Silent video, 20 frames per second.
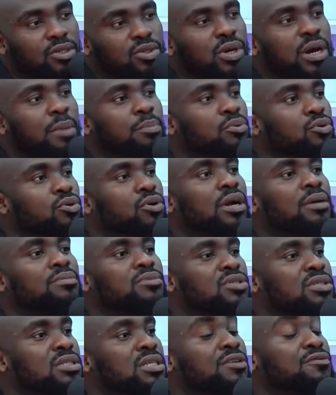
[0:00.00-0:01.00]
you are programmed
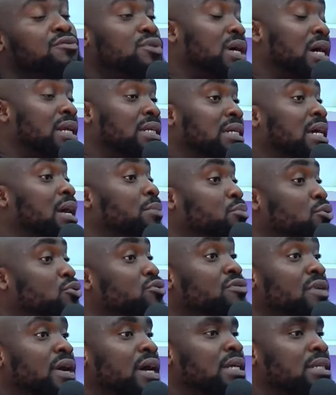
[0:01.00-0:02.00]
to say if you can just
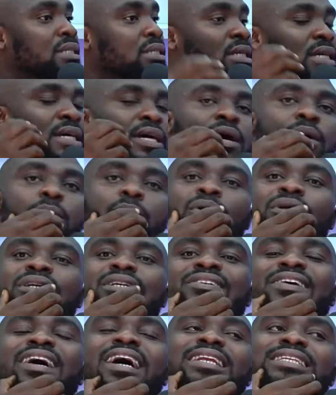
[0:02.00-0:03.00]
provide. But the
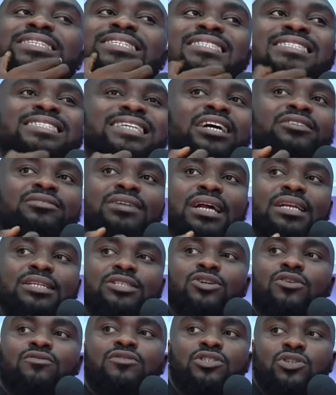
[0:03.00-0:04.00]
reality, sad
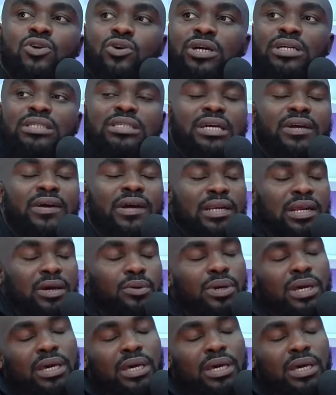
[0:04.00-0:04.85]
reality of this current era that we are